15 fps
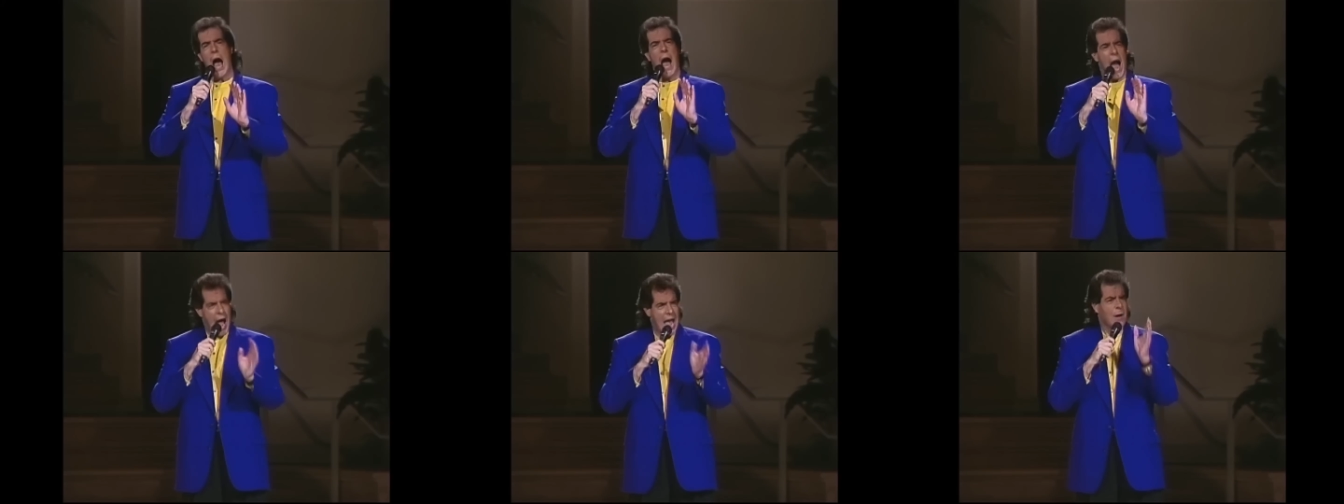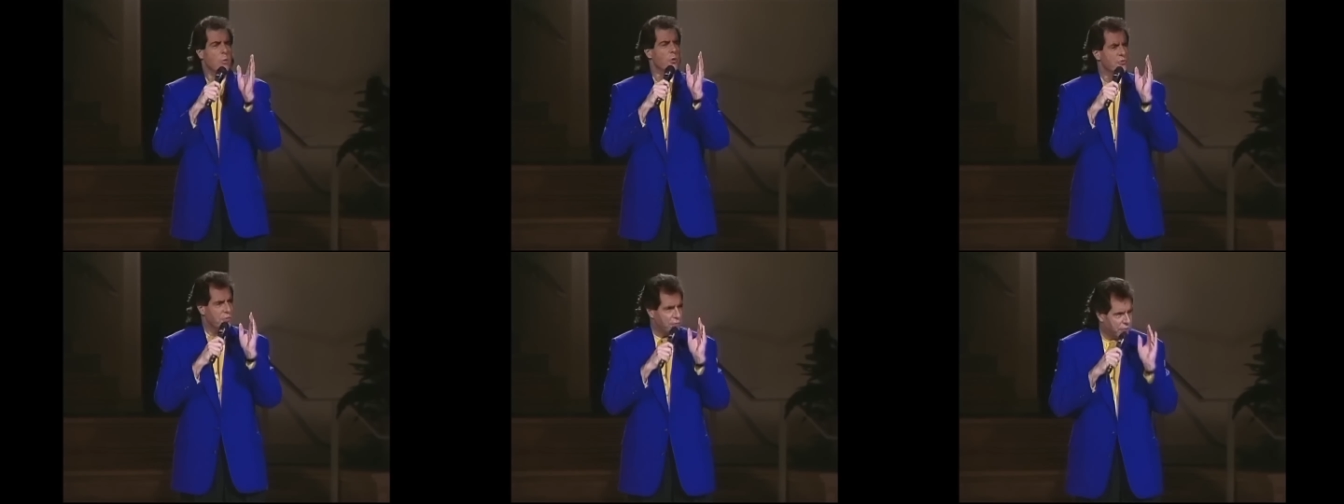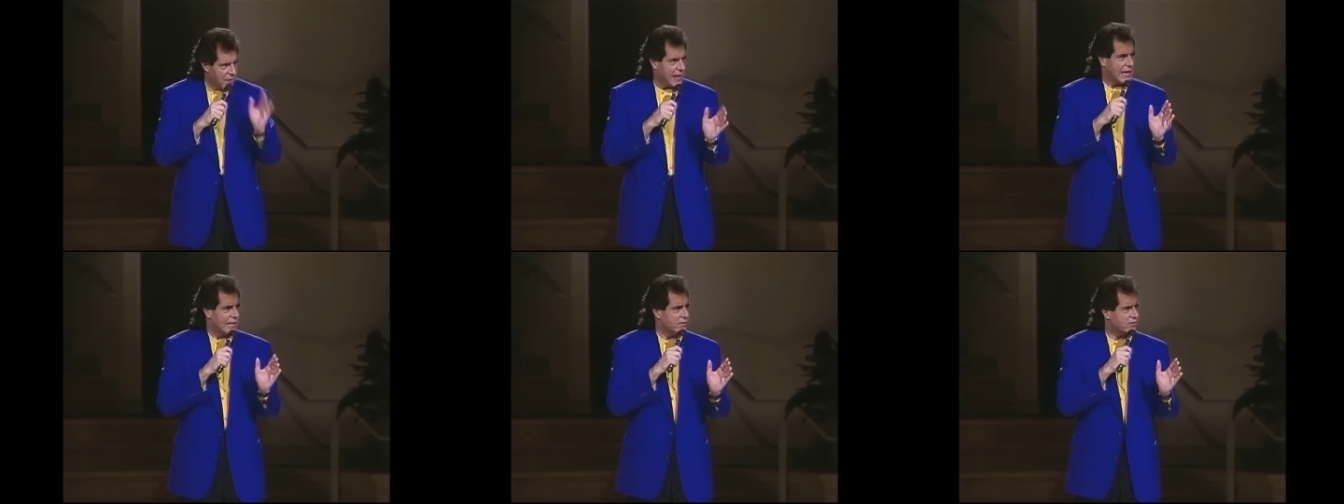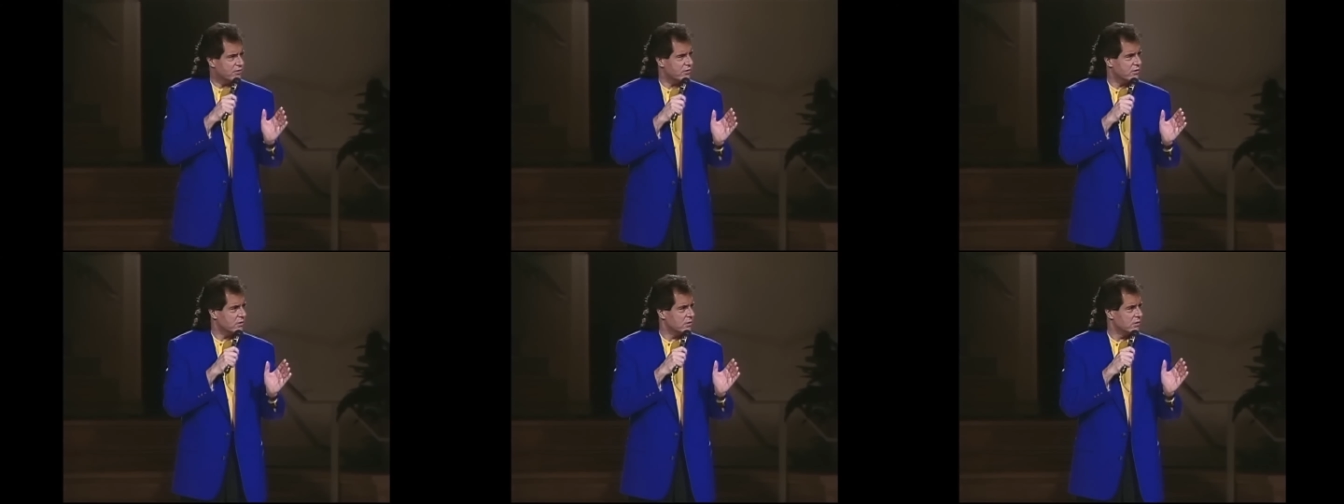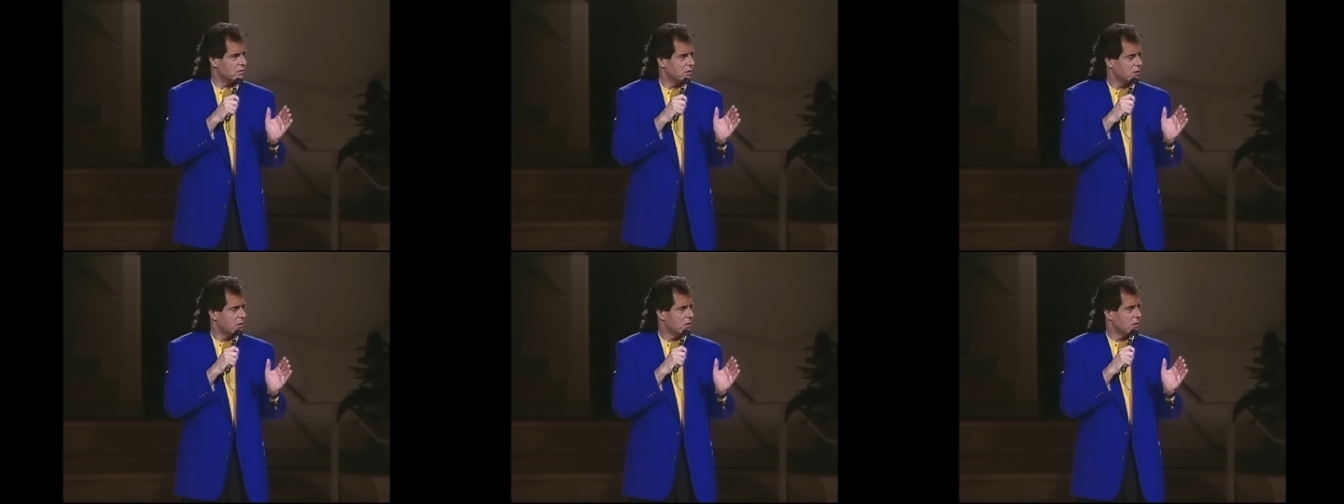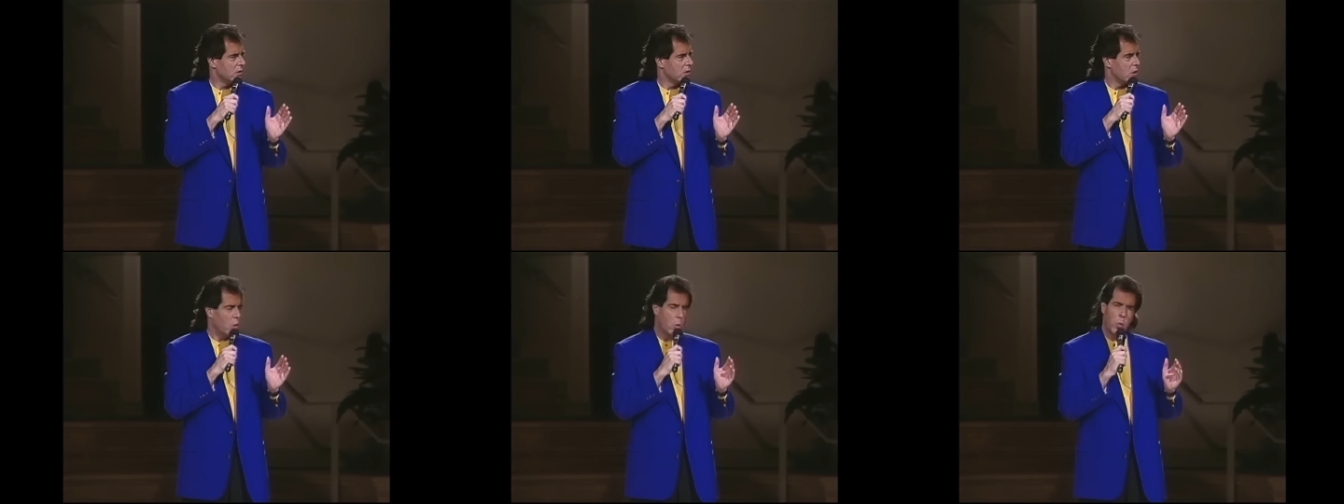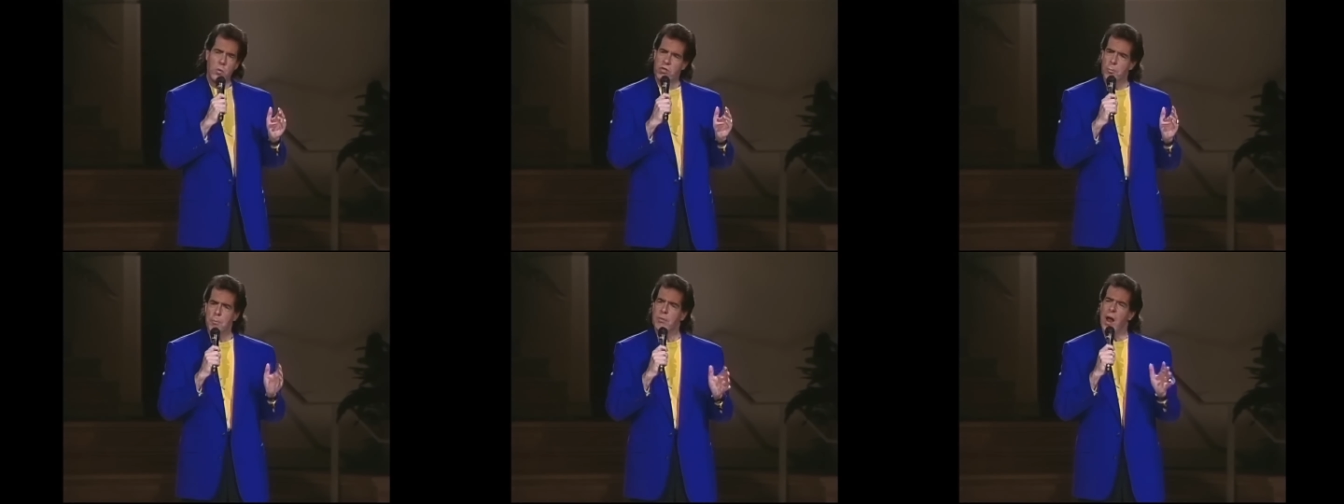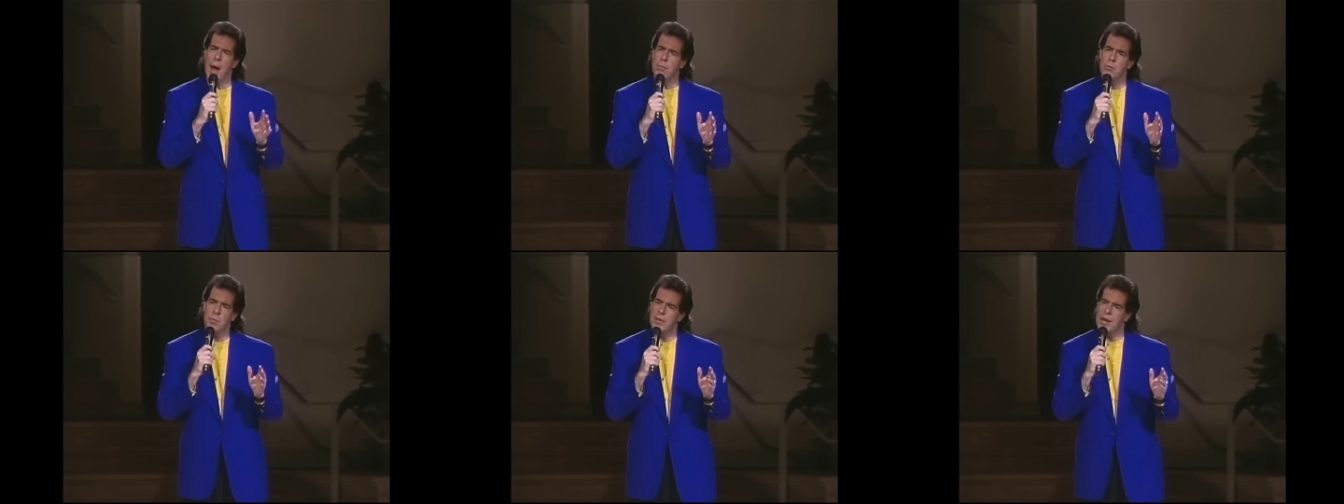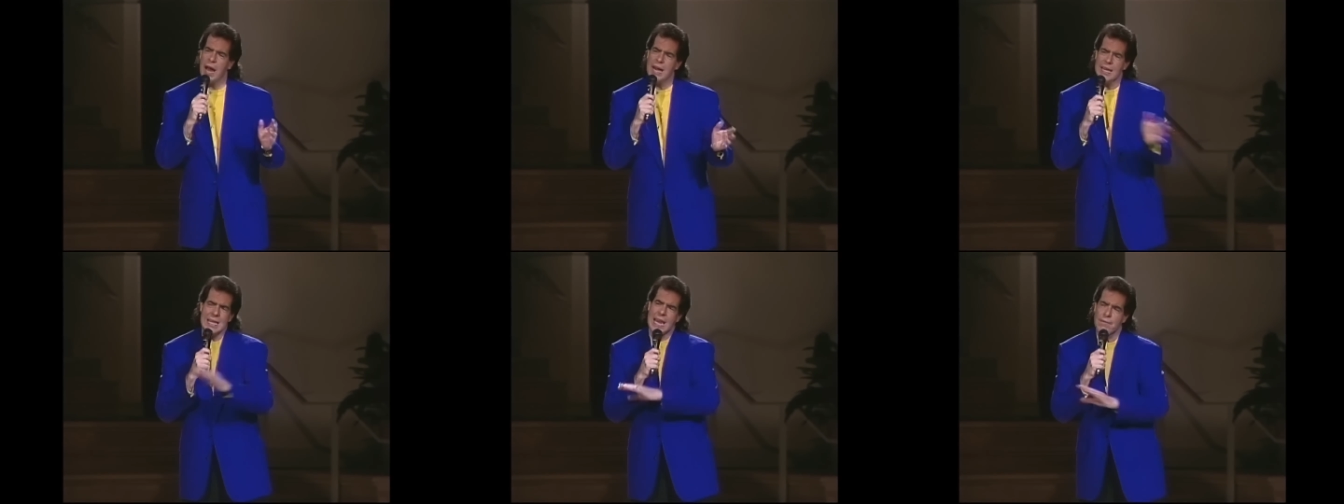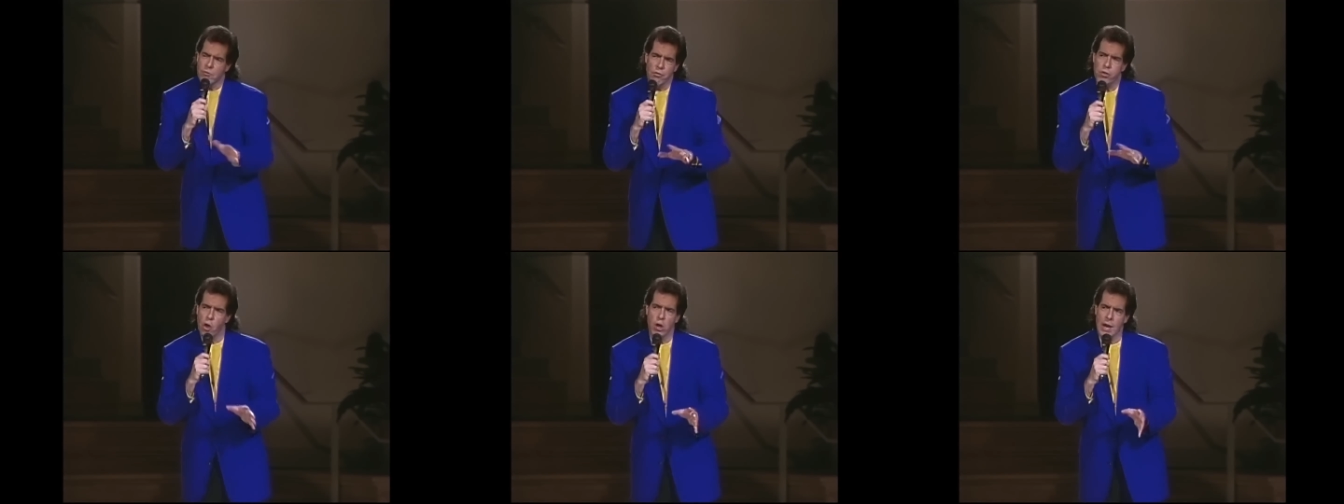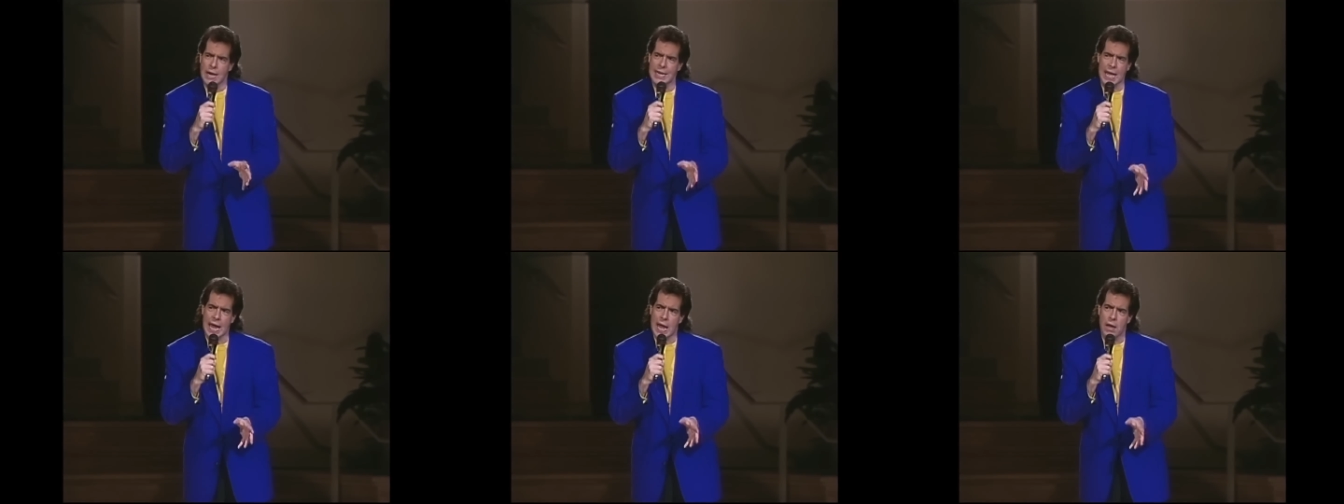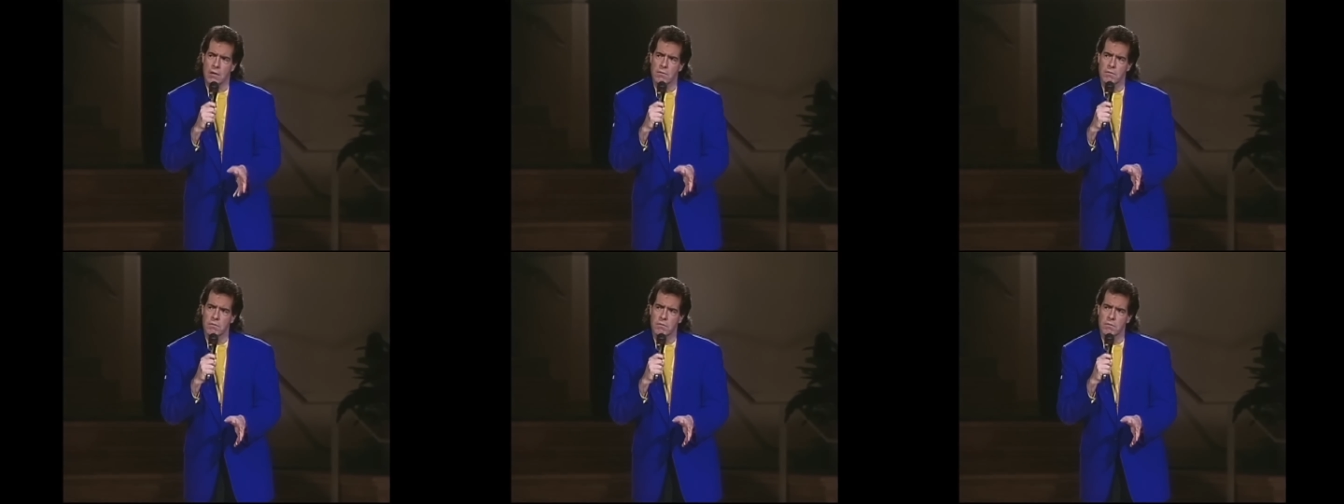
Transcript: I was faced with a problem that I never thought I'd have.